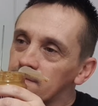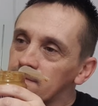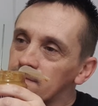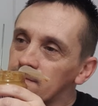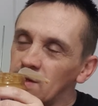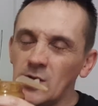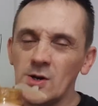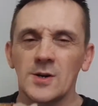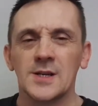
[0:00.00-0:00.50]

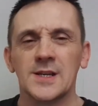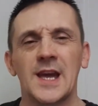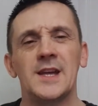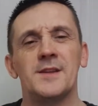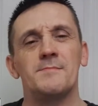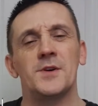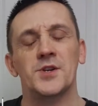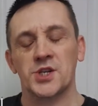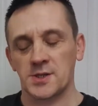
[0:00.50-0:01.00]
Not getting
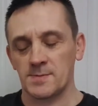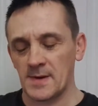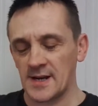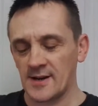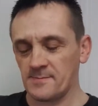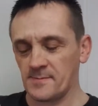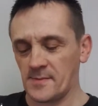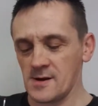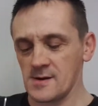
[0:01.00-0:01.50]
much smell
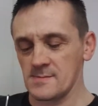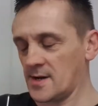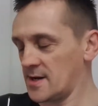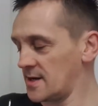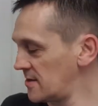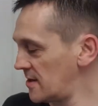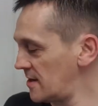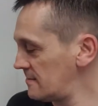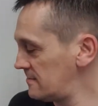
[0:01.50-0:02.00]
of
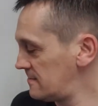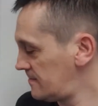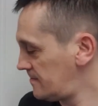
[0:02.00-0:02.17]
Marmite though.